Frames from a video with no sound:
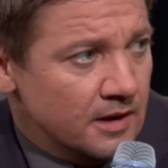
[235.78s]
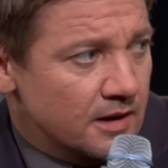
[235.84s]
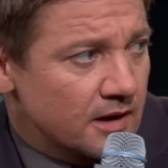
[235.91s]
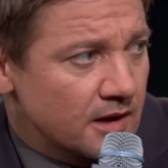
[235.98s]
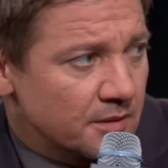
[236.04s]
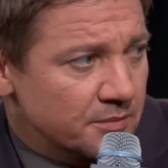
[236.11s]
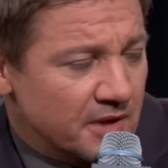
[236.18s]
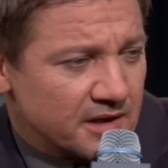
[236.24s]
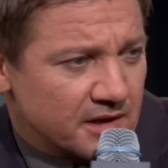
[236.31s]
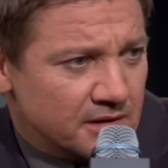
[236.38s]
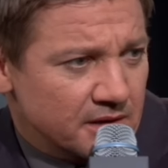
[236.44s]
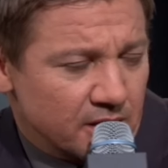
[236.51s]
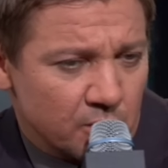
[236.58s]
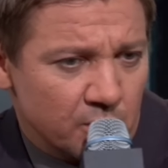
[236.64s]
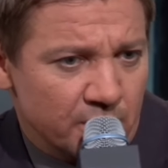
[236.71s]
um, not
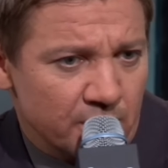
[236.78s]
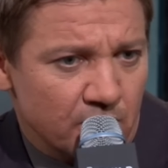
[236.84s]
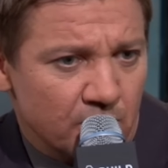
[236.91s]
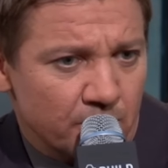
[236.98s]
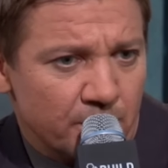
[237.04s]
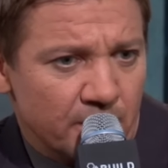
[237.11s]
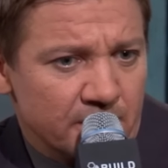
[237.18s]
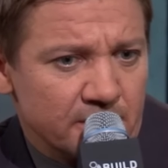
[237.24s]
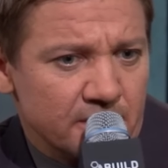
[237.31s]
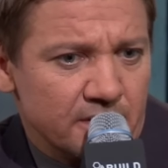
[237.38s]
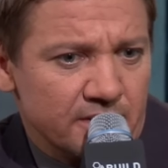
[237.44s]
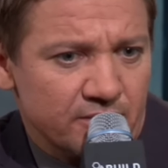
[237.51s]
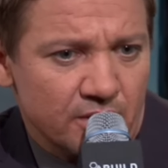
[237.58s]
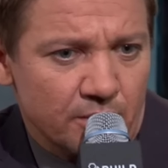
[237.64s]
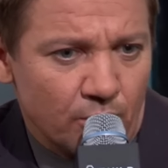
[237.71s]
unlike Widow, but
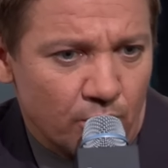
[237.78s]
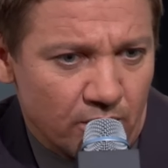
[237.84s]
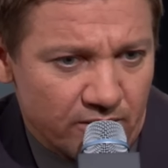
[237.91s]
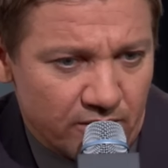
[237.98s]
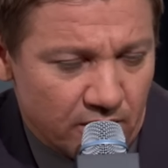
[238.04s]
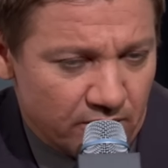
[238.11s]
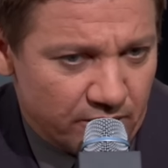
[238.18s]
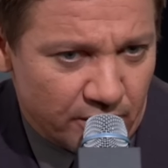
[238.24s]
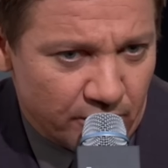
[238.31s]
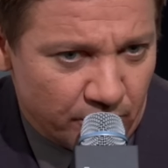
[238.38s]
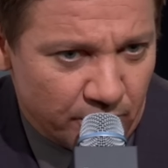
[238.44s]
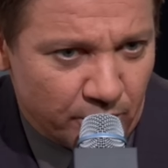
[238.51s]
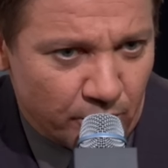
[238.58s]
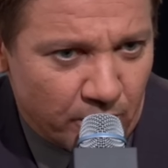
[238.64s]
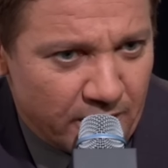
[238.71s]
even in a more a very
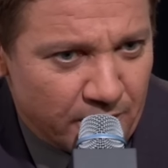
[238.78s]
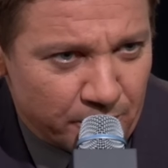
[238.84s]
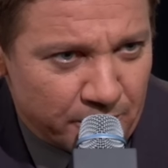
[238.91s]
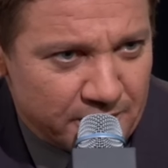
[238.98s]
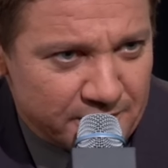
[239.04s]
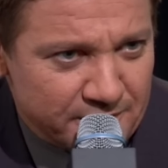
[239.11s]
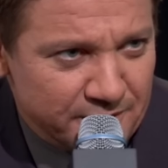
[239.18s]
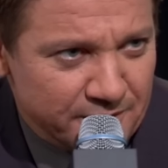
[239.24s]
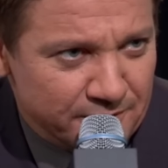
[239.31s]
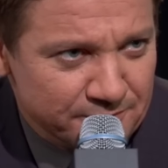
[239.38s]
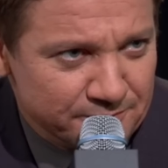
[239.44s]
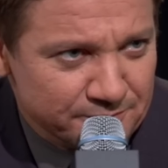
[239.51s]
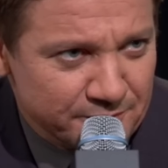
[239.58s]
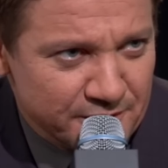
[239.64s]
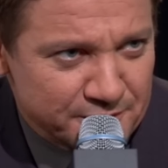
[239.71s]
real way, where he, you know
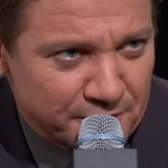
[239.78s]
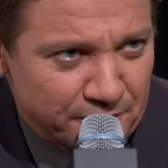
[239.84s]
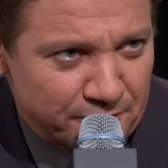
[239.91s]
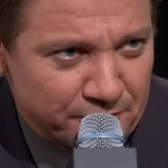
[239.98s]
he's on a